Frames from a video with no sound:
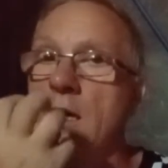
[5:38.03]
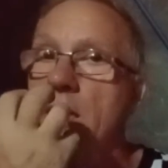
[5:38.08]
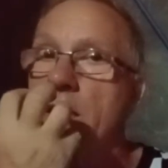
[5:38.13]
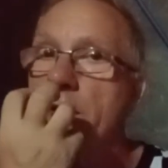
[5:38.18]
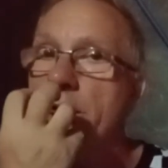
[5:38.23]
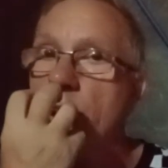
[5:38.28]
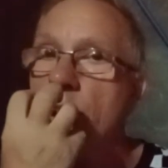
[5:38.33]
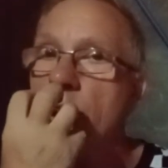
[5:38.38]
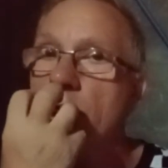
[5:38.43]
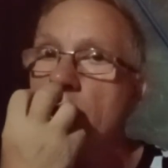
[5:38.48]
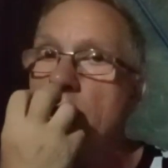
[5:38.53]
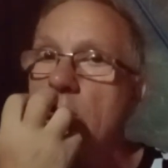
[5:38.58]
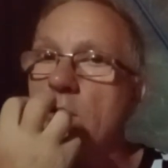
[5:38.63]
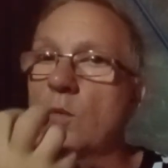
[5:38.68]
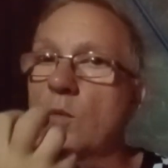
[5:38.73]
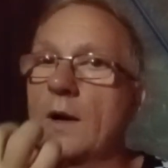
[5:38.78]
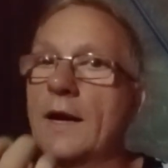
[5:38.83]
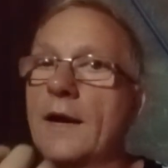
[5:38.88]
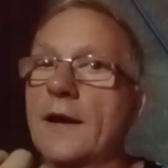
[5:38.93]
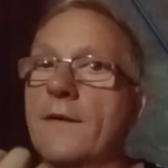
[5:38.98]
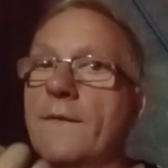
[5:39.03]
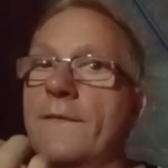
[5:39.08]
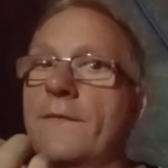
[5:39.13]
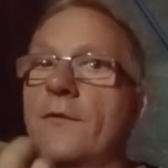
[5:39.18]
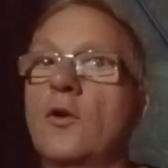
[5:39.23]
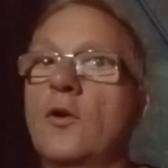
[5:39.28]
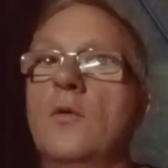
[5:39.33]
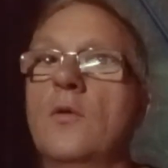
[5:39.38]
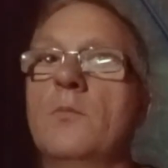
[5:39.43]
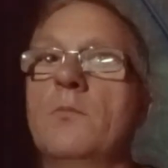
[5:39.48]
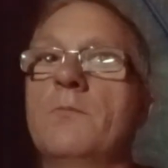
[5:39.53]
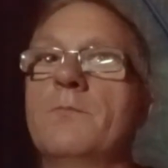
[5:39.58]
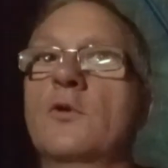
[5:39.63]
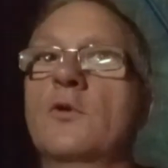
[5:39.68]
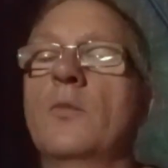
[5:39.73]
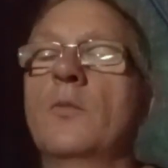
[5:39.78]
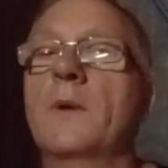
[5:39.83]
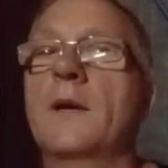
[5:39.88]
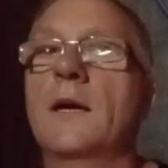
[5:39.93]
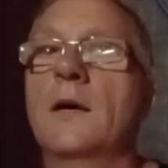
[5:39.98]
and it were all white foam
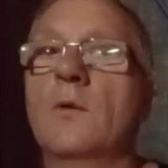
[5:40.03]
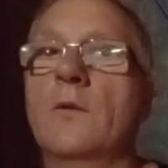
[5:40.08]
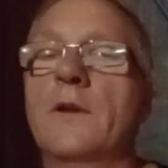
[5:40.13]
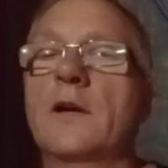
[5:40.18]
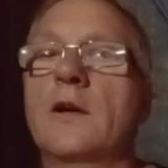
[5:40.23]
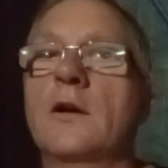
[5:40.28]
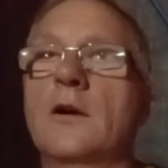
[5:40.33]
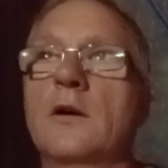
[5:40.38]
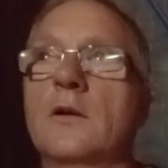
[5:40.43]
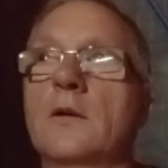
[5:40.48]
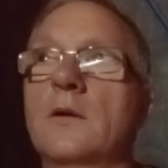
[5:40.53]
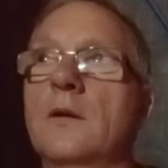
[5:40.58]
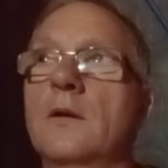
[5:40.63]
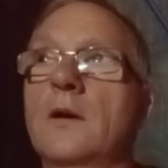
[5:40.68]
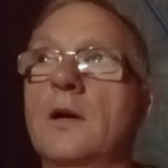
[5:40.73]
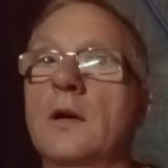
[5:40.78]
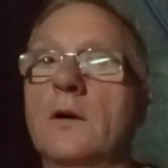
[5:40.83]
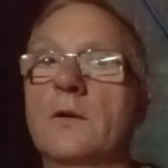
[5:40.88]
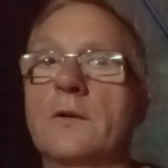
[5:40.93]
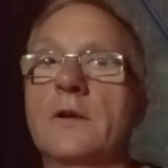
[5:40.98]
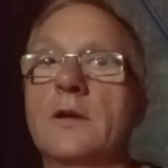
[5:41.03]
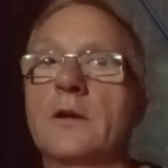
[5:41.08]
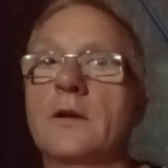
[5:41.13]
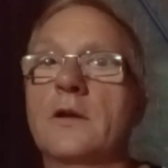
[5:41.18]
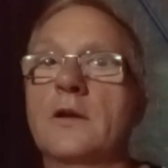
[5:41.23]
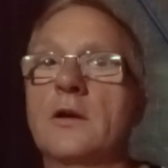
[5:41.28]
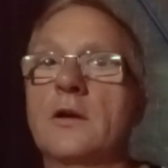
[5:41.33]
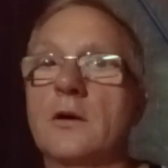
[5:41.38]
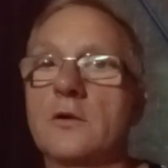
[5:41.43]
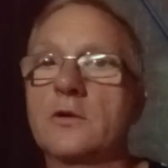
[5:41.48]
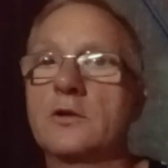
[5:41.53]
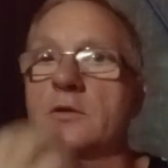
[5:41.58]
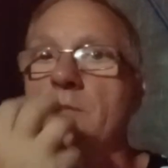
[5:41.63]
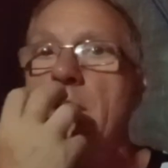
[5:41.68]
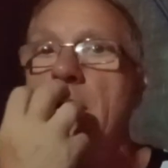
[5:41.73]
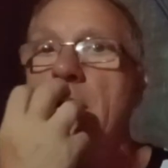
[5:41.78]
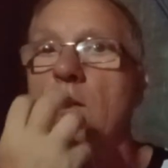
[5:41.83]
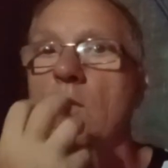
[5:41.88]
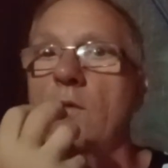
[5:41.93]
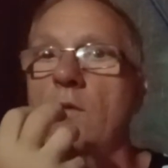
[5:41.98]
coming out of the dog's
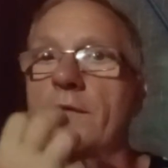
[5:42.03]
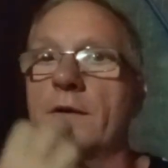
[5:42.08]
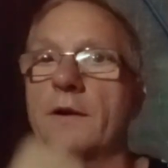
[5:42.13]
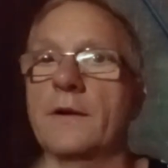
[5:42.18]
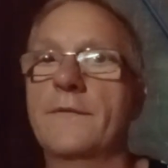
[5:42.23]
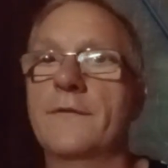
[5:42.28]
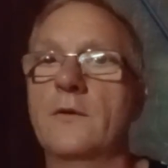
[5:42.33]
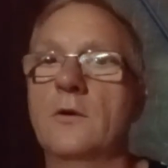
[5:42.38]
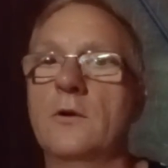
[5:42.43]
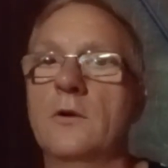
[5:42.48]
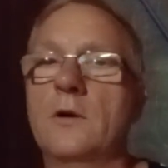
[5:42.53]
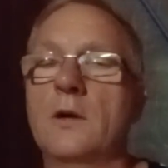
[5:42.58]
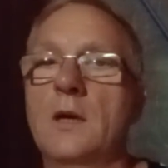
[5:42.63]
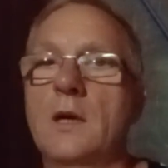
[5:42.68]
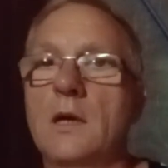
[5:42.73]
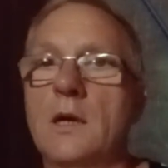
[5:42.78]
mouth, and I thought,